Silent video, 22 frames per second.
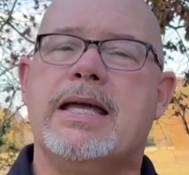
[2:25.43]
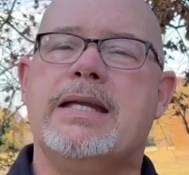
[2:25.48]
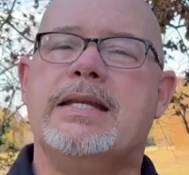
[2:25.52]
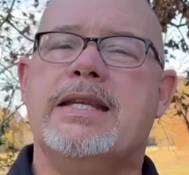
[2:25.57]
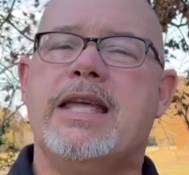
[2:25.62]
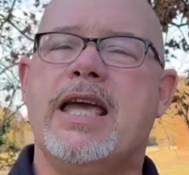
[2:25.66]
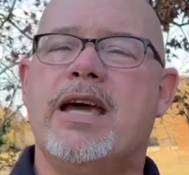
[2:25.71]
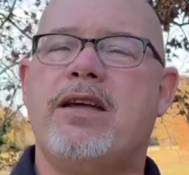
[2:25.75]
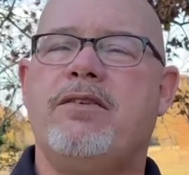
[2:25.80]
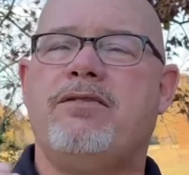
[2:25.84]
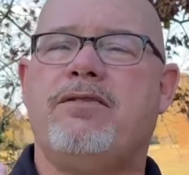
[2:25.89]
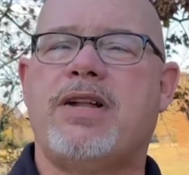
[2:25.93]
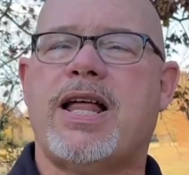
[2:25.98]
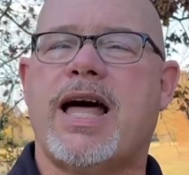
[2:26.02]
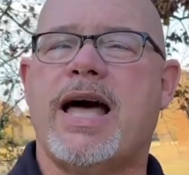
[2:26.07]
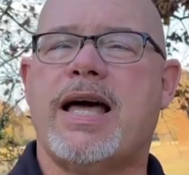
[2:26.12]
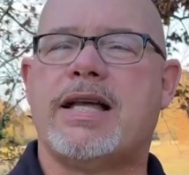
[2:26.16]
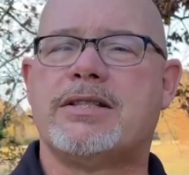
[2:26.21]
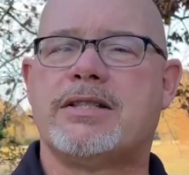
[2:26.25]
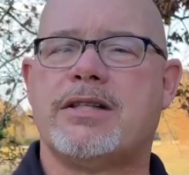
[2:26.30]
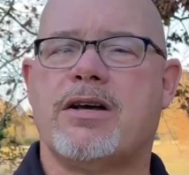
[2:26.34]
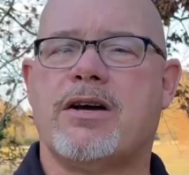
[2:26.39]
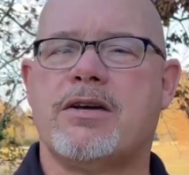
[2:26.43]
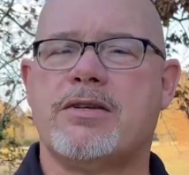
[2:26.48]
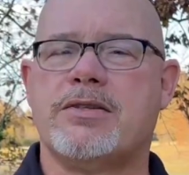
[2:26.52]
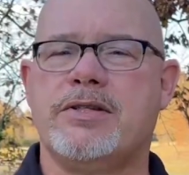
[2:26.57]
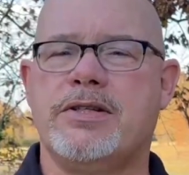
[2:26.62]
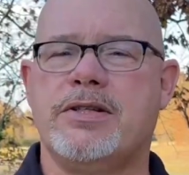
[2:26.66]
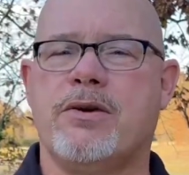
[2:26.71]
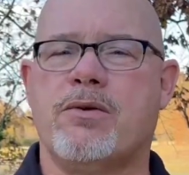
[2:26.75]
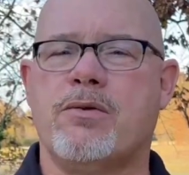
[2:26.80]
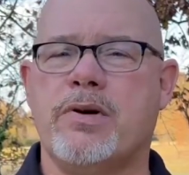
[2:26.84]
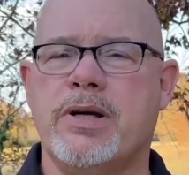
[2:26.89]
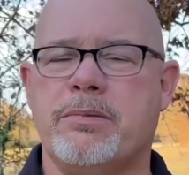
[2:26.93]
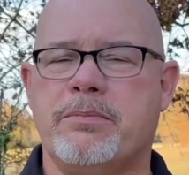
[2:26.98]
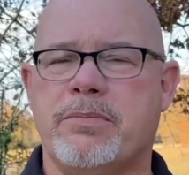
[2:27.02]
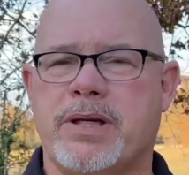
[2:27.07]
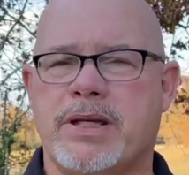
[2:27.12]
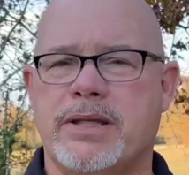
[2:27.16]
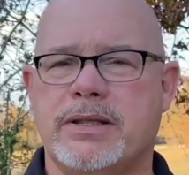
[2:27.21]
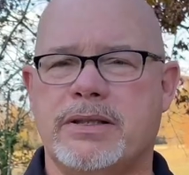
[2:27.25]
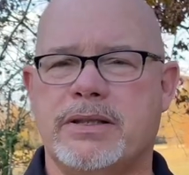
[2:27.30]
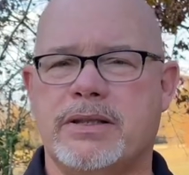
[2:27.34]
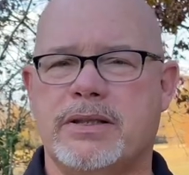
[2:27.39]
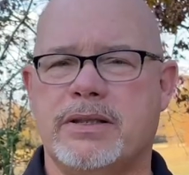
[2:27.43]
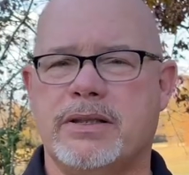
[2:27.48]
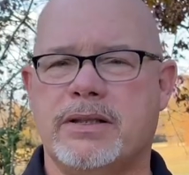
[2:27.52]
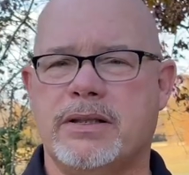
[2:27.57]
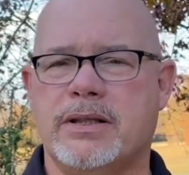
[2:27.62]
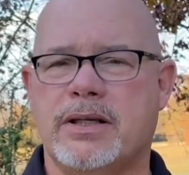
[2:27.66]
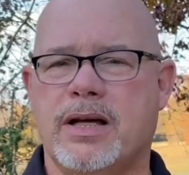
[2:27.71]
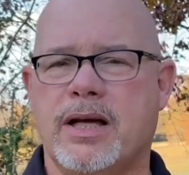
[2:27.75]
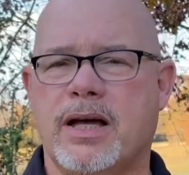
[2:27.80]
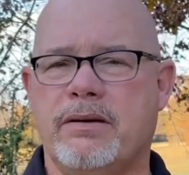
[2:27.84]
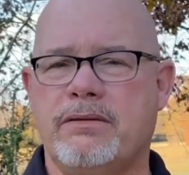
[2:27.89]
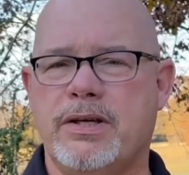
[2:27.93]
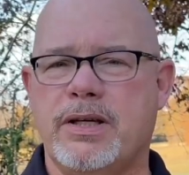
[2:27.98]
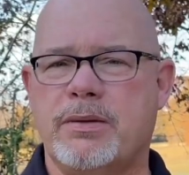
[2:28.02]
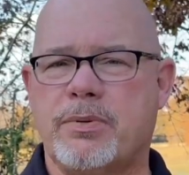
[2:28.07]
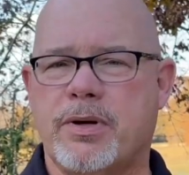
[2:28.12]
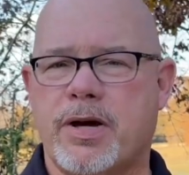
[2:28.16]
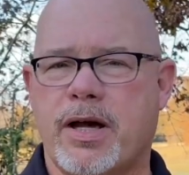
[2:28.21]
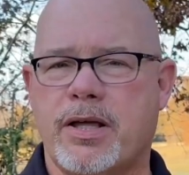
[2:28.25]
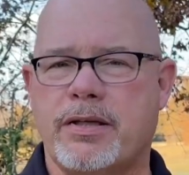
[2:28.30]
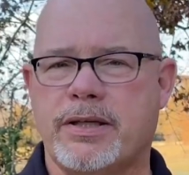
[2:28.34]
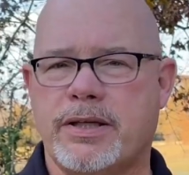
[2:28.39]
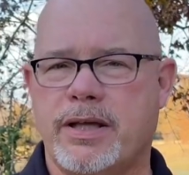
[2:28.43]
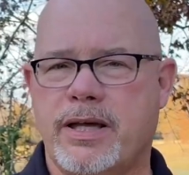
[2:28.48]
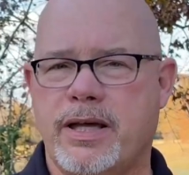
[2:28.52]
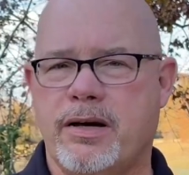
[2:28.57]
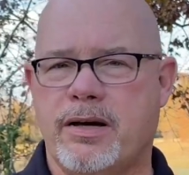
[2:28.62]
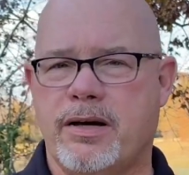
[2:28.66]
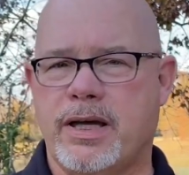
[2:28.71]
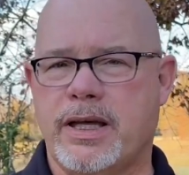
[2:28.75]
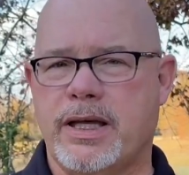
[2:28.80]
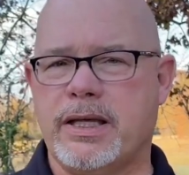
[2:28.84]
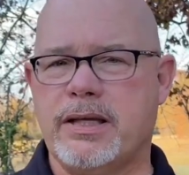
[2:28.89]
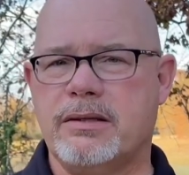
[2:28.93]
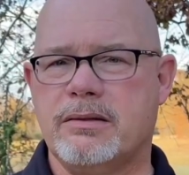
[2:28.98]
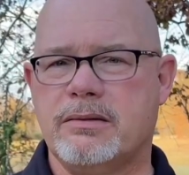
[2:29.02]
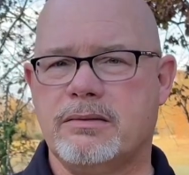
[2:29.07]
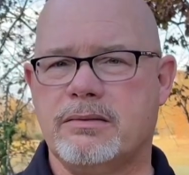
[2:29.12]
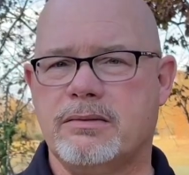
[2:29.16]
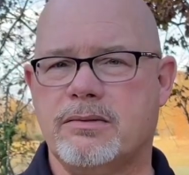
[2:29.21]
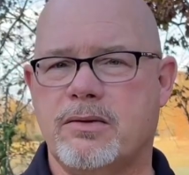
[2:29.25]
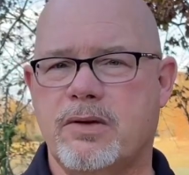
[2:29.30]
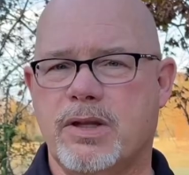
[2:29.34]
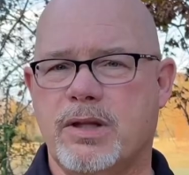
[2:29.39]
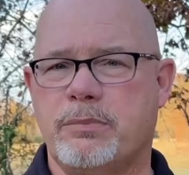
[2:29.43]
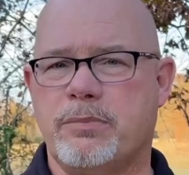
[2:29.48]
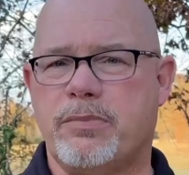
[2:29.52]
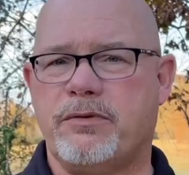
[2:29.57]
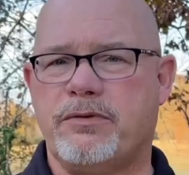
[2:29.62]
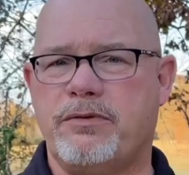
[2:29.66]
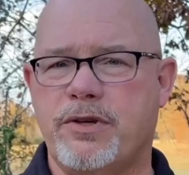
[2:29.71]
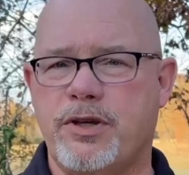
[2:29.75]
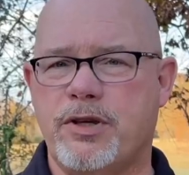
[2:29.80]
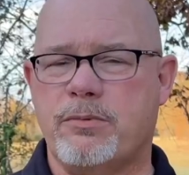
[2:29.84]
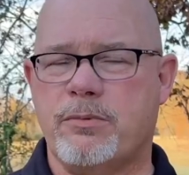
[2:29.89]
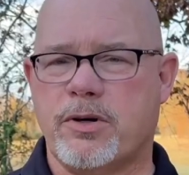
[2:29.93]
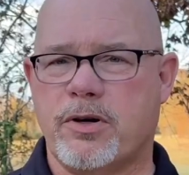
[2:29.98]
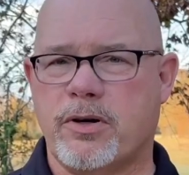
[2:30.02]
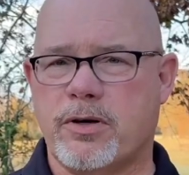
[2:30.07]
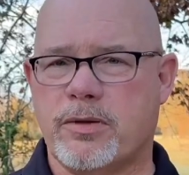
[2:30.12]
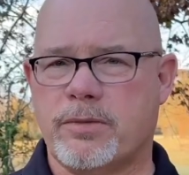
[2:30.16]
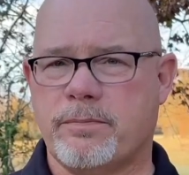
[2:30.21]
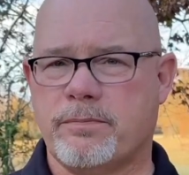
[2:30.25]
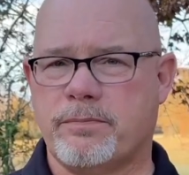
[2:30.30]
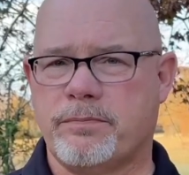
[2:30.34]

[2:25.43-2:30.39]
Dead flies cause the ointment of the apothecary or the perfumer